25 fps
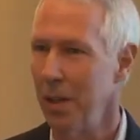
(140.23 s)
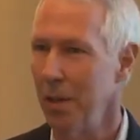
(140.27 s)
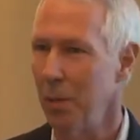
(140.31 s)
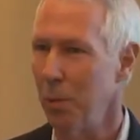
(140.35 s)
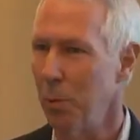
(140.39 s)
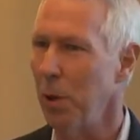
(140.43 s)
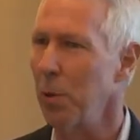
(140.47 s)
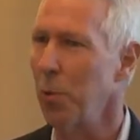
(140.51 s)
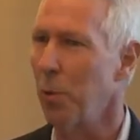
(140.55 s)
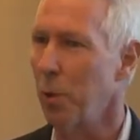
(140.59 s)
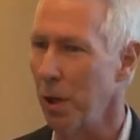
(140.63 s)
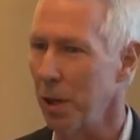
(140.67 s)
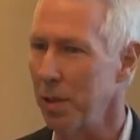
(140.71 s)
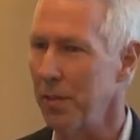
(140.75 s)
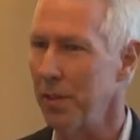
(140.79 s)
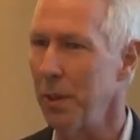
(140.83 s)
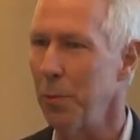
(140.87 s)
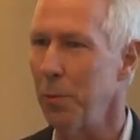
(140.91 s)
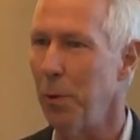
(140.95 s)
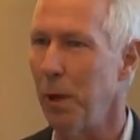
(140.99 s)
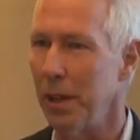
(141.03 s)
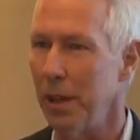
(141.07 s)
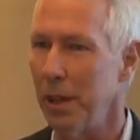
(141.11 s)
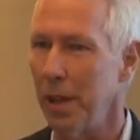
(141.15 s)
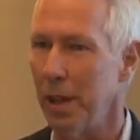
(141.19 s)
what works
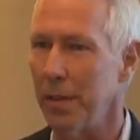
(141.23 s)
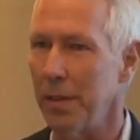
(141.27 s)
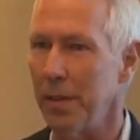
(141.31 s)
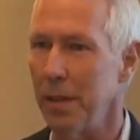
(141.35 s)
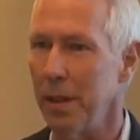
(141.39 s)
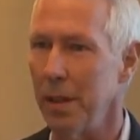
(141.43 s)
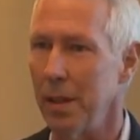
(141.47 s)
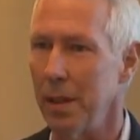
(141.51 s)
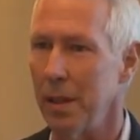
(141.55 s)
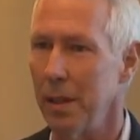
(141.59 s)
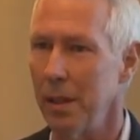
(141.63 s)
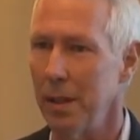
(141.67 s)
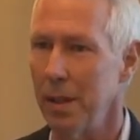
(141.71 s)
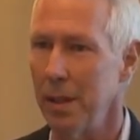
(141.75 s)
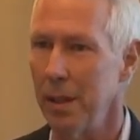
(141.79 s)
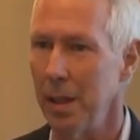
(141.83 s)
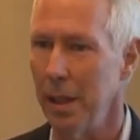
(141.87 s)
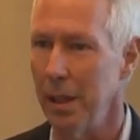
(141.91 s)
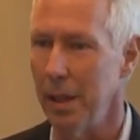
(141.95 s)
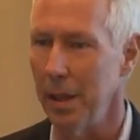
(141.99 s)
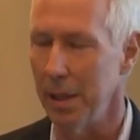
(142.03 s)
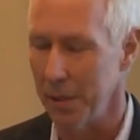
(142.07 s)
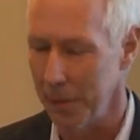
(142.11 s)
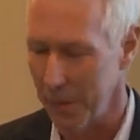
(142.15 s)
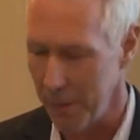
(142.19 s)
and what doesn't
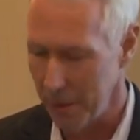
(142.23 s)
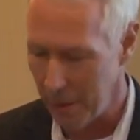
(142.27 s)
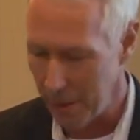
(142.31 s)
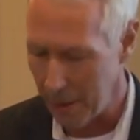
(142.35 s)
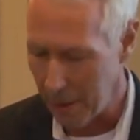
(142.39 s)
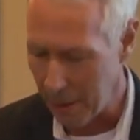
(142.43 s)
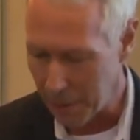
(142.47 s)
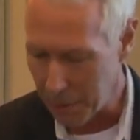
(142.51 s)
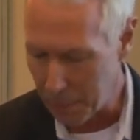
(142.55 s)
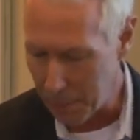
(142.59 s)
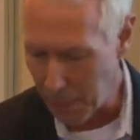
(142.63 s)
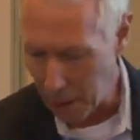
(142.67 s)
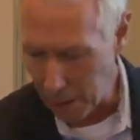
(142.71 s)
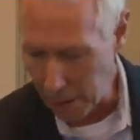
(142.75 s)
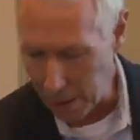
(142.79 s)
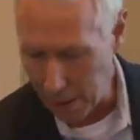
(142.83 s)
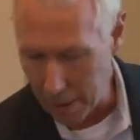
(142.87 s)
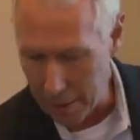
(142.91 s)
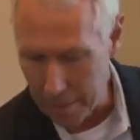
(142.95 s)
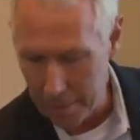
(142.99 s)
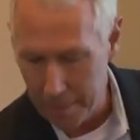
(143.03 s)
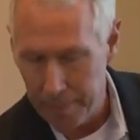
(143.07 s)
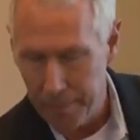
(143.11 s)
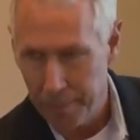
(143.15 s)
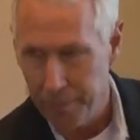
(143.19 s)
in this
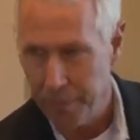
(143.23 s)
market.